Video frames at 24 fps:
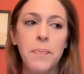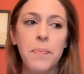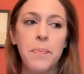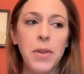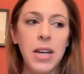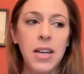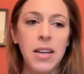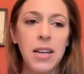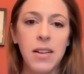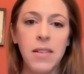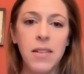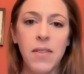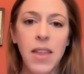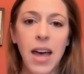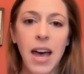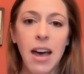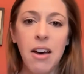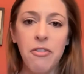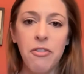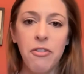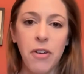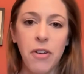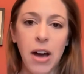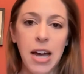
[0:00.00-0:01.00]
And
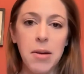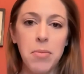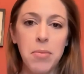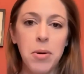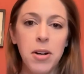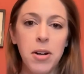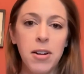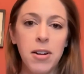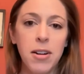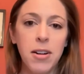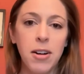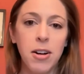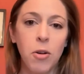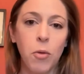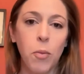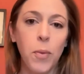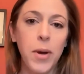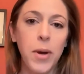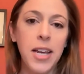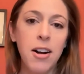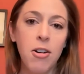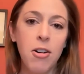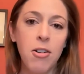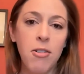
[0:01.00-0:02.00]
that fiber,
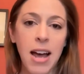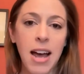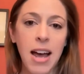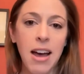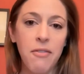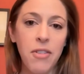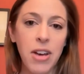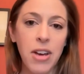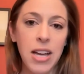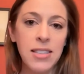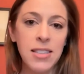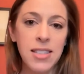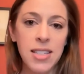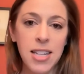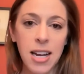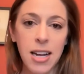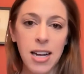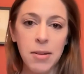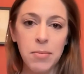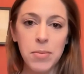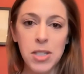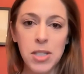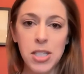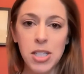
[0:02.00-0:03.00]
we don't have
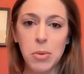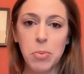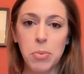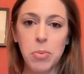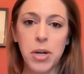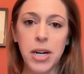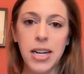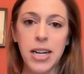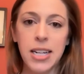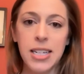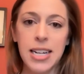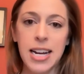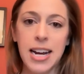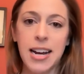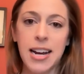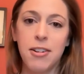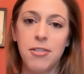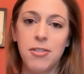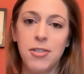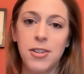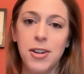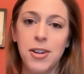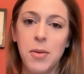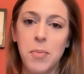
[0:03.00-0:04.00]
enzymes to break
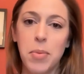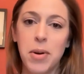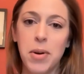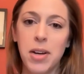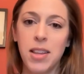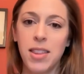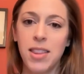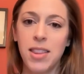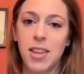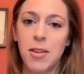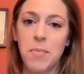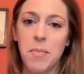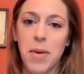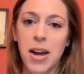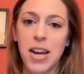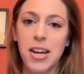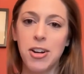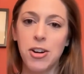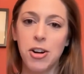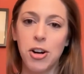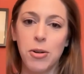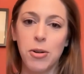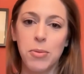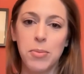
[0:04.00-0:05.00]
down, but the
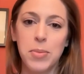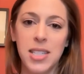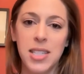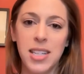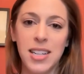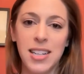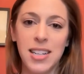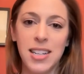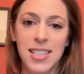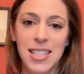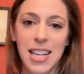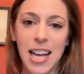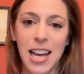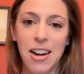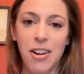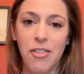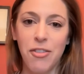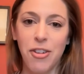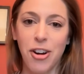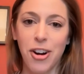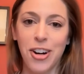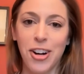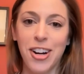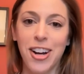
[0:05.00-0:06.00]
microbes inside
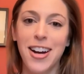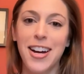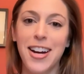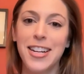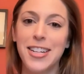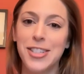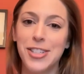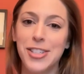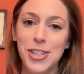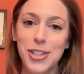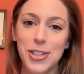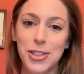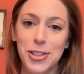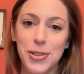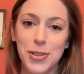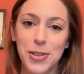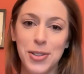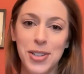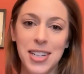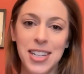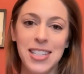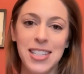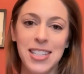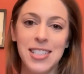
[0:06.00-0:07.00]
of our gut
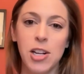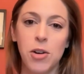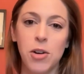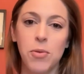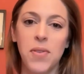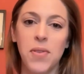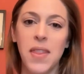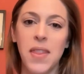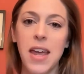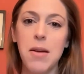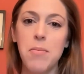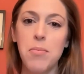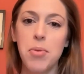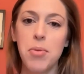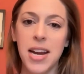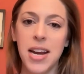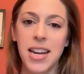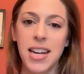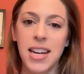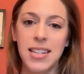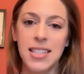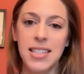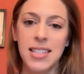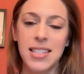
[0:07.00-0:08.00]
do. And so when they
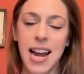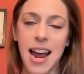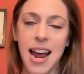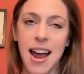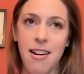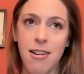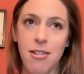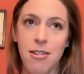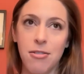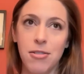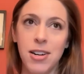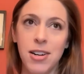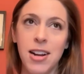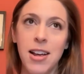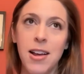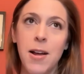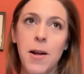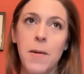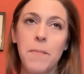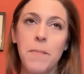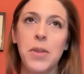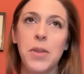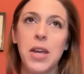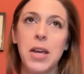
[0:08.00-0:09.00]
break it down,
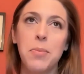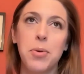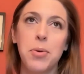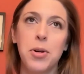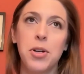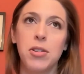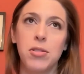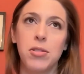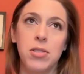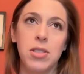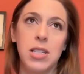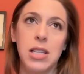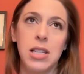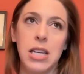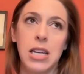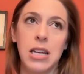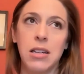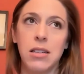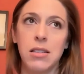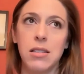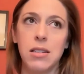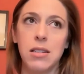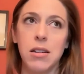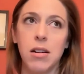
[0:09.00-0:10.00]
they produce
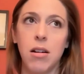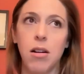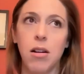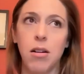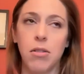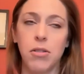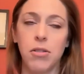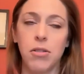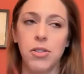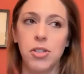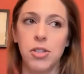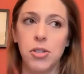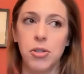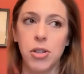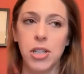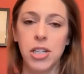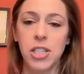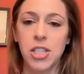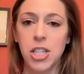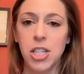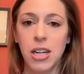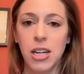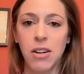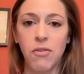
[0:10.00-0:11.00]
things called
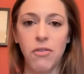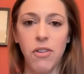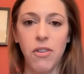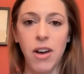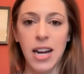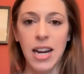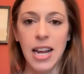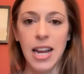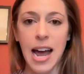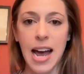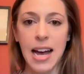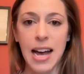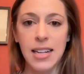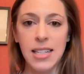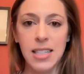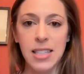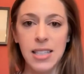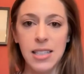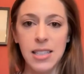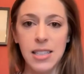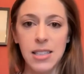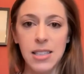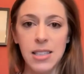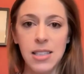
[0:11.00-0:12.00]
short chain fatty
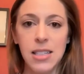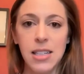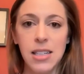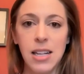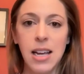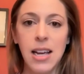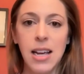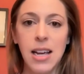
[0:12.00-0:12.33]
acids.